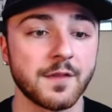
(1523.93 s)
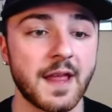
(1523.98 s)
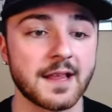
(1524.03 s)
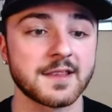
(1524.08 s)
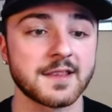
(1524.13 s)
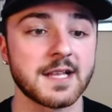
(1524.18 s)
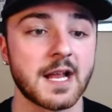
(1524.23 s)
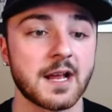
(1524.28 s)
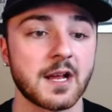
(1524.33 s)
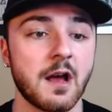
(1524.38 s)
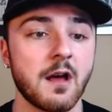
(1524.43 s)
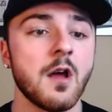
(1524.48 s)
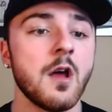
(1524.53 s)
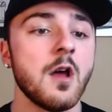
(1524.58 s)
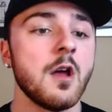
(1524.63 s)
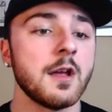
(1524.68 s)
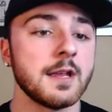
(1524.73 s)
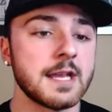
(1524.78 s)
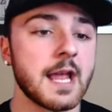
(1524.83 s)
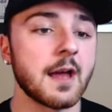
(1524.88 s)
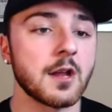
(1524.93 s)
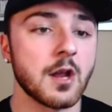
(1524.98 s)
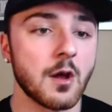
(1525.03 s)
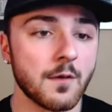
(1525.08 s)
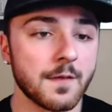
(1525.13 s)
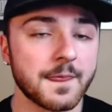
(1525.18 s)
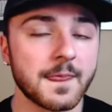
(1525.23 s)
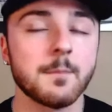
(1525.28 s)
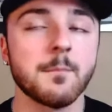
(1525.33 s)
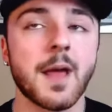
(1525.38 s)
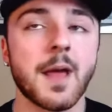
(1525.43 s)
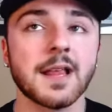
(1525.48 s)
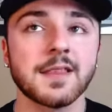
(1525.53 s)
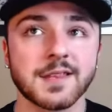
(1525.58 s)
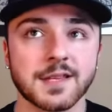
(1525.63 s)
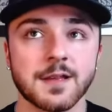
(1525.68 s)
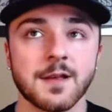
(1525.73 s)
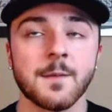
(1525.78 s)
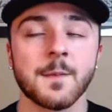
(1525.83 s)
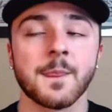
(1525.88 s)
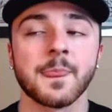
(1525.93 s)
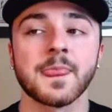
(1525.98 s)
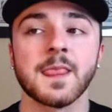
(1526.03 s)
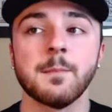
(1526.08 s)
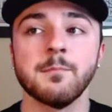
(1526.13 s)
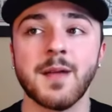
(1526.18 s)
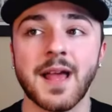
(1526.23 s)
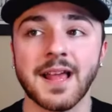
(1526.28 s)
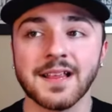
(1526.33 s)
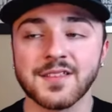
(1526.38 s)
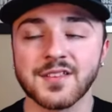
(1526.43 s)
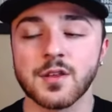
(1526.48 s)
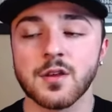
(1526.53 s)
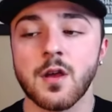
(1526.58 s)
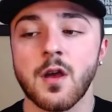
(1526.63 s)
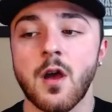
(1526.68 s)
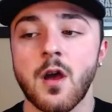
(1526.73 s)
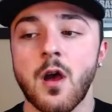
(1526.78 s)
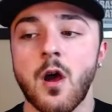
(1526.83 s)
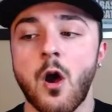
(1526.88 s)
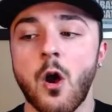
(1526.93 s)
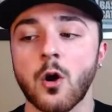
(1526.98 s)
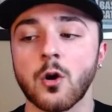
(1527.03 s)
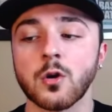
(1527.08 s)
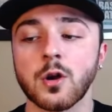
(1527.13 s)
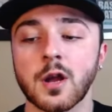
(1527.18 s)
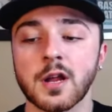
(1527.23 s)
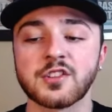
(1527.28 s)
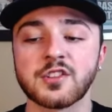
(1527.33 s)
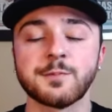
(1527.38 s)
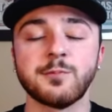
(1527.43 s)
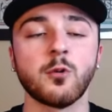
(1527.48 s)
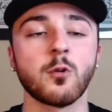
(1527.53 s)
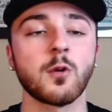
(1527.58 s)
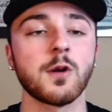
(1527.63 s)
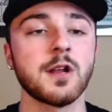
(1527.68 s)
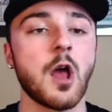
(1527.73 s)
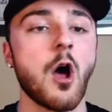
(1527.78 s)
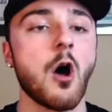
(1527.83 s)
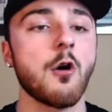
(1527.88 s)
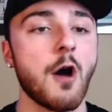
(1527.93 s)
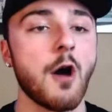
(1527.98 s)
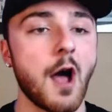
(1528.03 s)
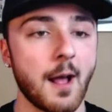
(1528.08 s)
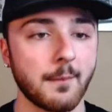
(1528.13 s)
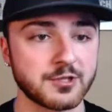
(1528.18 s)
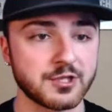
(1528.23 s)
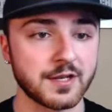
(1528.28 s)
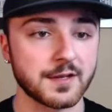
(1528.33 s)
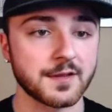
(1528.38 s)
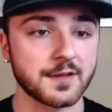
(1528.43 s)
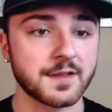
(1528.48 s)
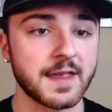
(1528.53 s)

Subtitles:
That's not Yeah, no, the Mets are exploring all options.